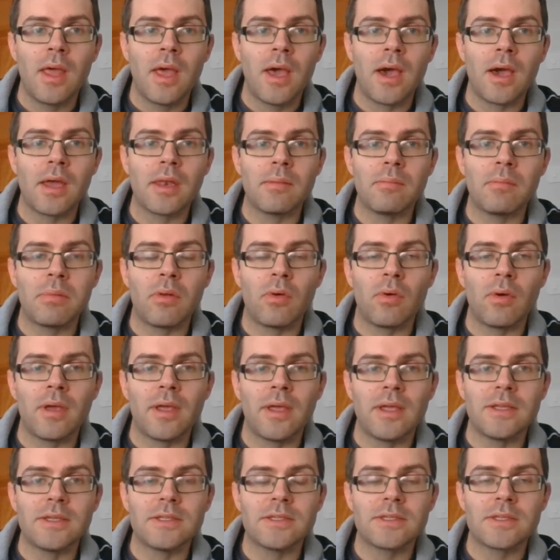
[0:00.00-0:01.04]
and
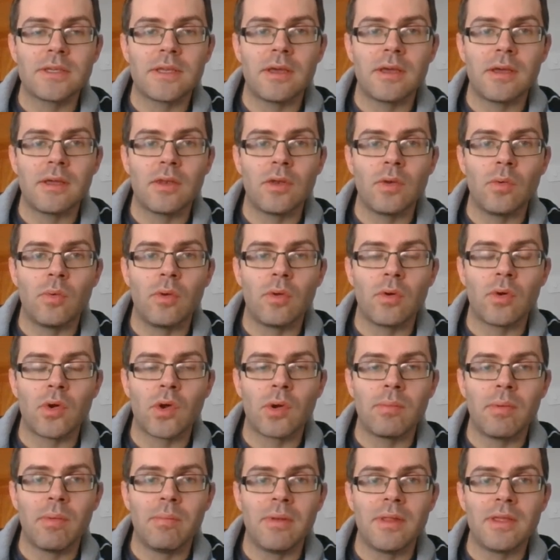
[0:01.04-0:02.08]
employees can no longer
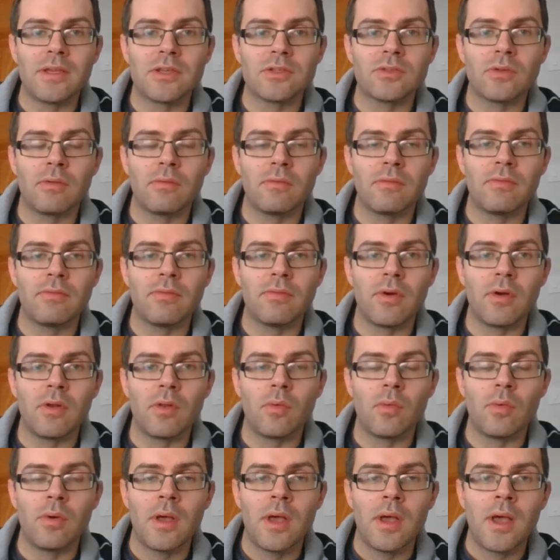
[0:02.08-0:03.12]
be placed on
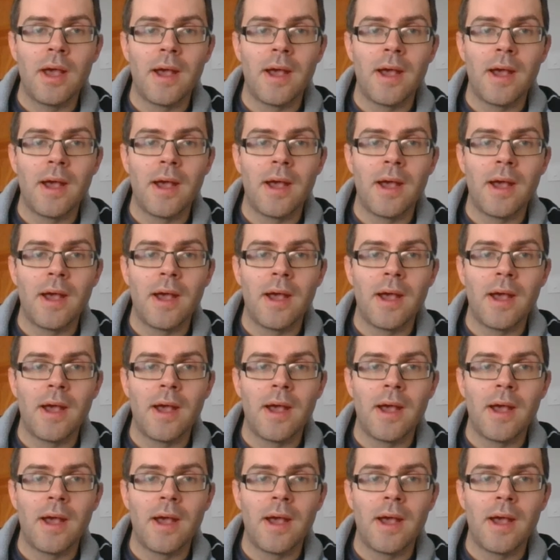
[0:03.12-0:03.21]
furlough